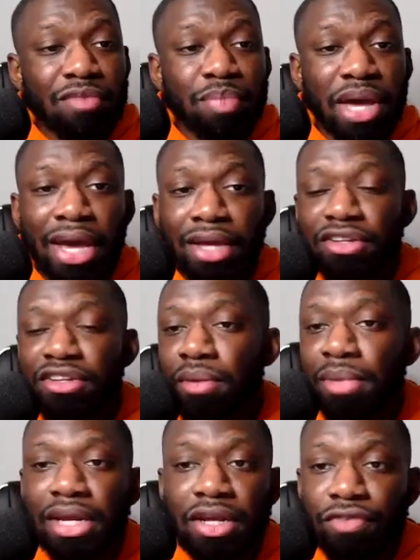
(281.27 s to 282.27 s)
I paid so
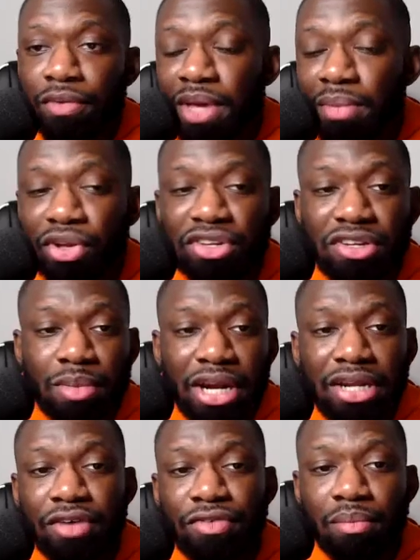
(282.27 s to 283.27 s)
many different people, so
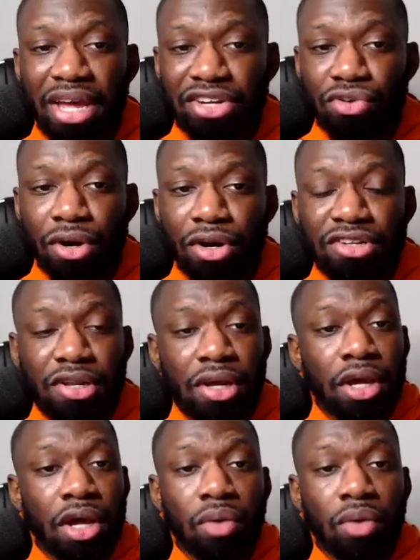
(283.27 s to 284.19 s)
many different mentors.